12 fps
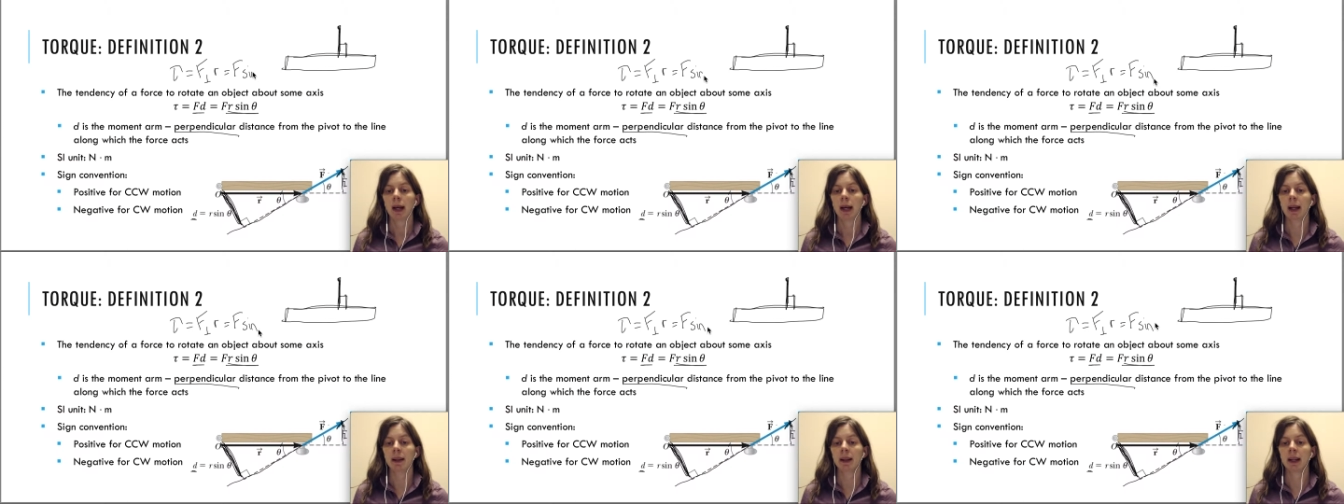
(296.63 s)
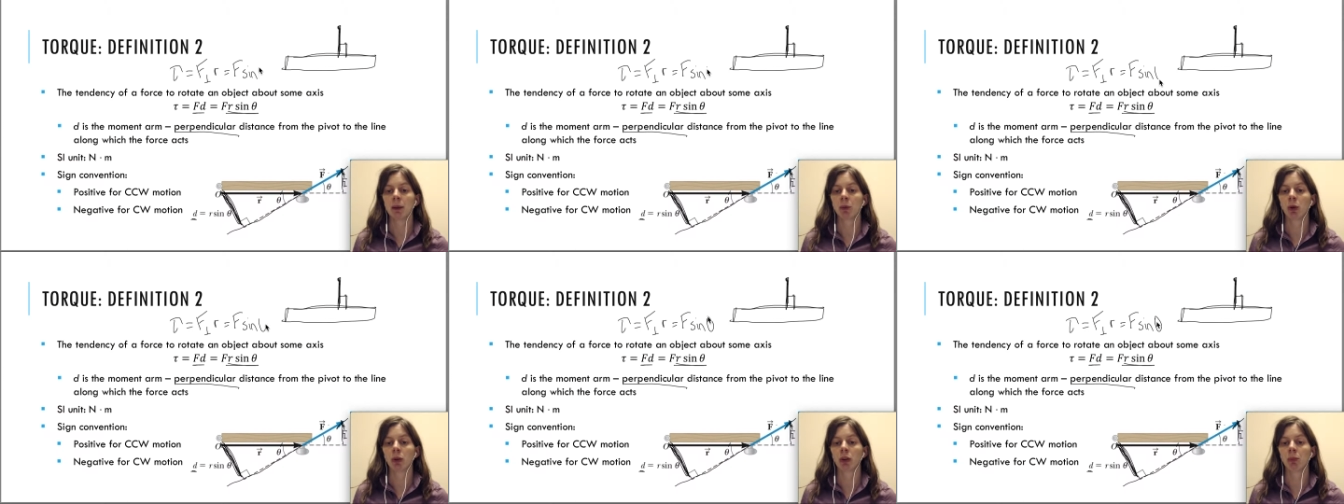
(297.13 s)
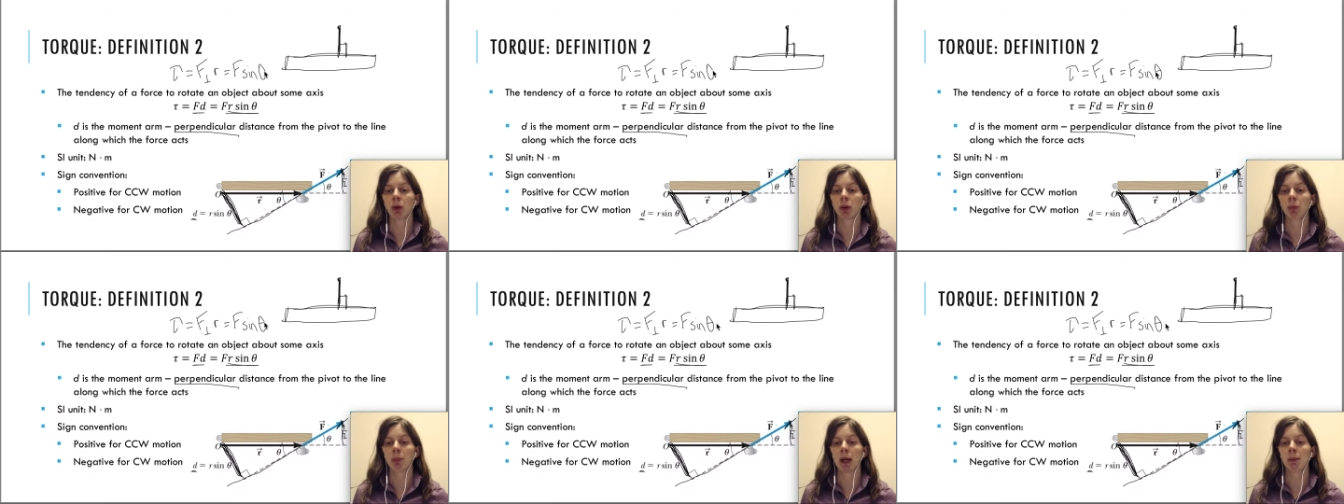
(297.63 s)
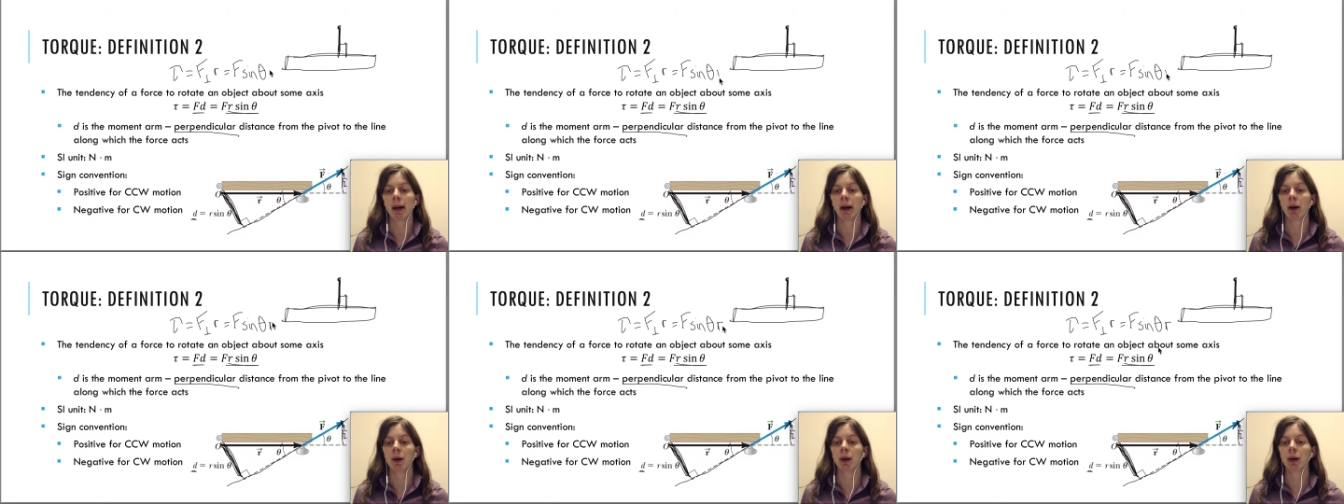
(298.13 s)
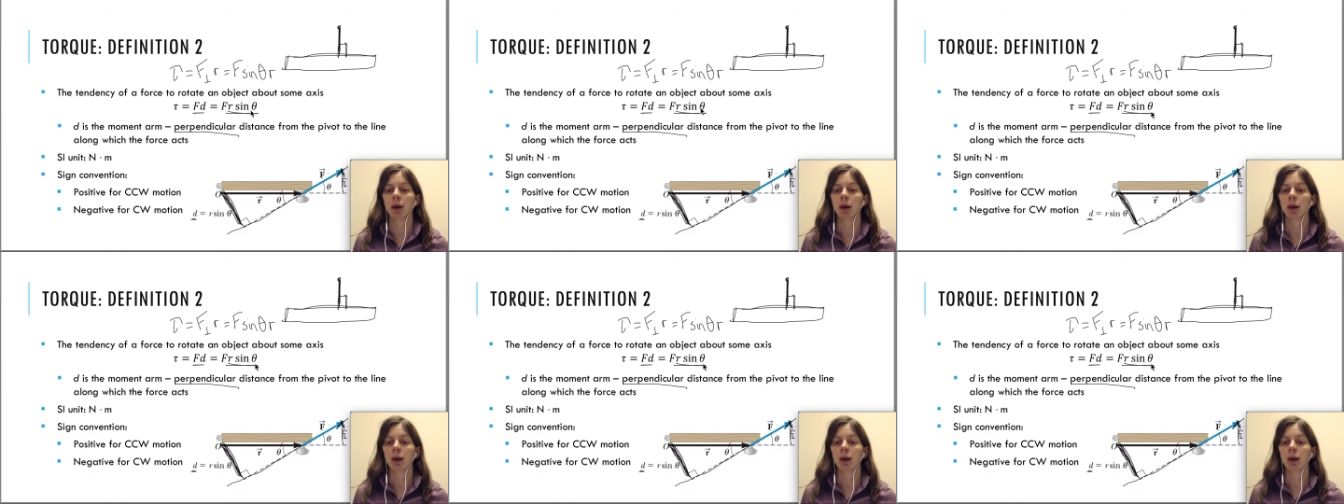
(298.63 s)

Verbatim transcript: and then I'm going to multiply by r.